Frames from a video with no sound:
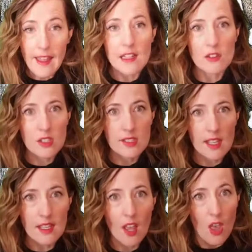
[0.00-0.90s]
And it looks
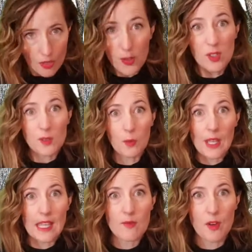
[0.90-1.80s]
like they're
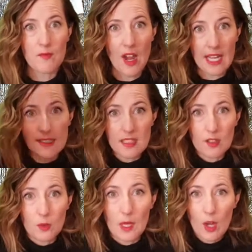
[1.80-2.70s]
swinging from vines. Can
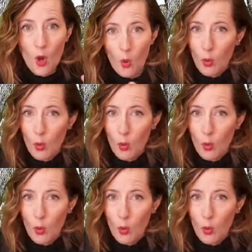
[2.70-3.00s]
you swing?